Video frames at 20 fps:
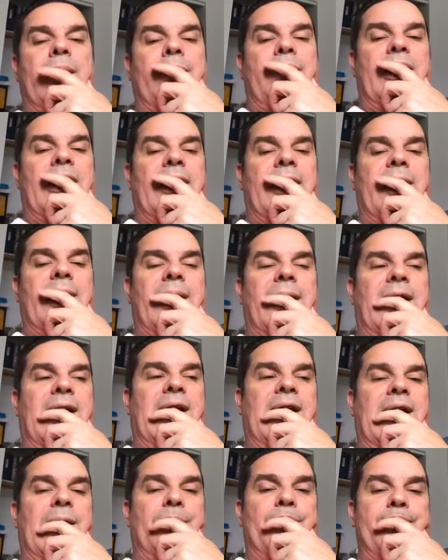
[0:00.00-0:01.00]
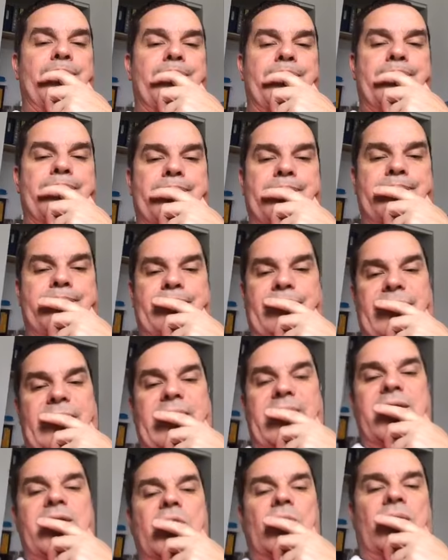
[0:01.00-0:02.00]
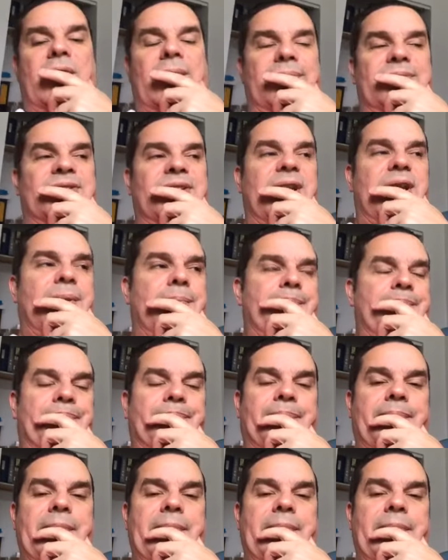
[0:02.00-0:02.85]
but um, you know what I'm saying.